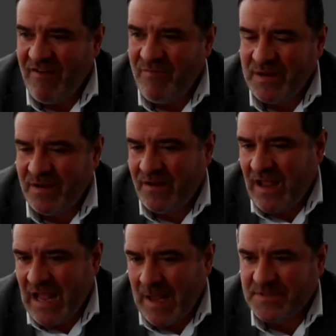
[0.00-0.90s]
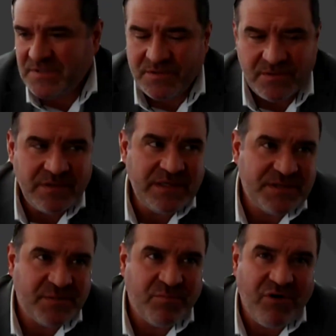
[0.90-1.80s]
I've been absolutely
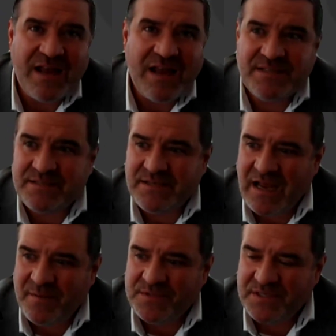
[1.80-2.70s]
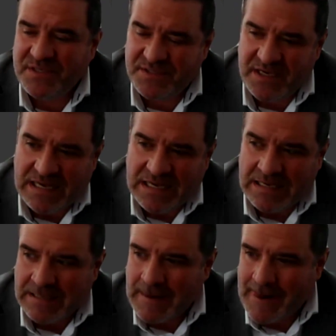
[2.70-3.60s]
surprised at times to
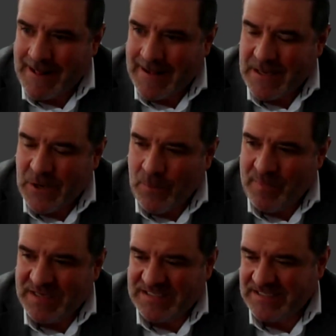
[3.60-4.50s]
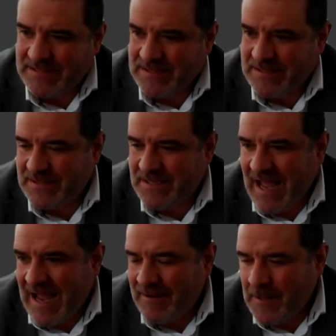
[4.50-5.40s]
see businesses
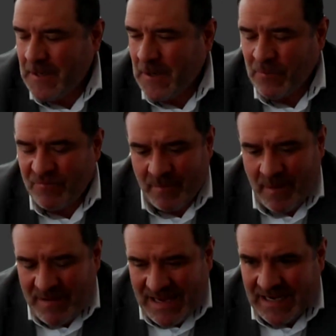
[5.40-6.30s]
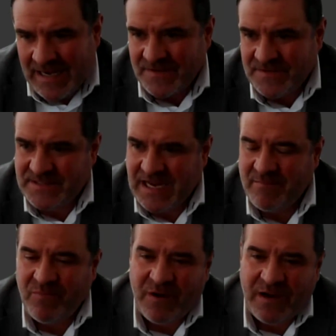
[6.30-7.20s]
that, from a P&L
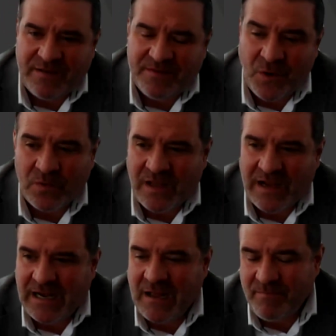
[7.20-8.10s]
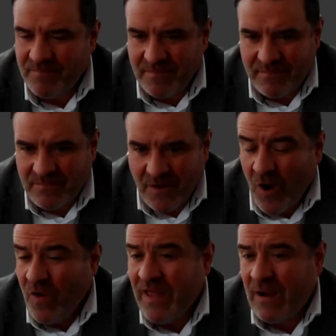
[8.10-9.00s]
standpoint don't line up
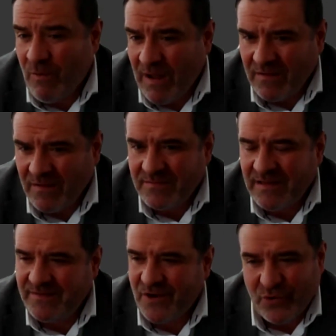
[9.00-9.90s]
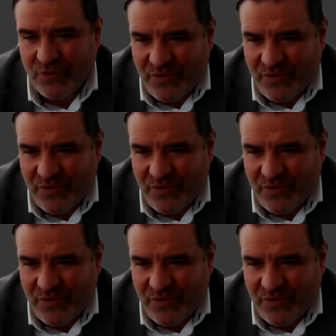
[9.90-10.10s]
all that well. Like they're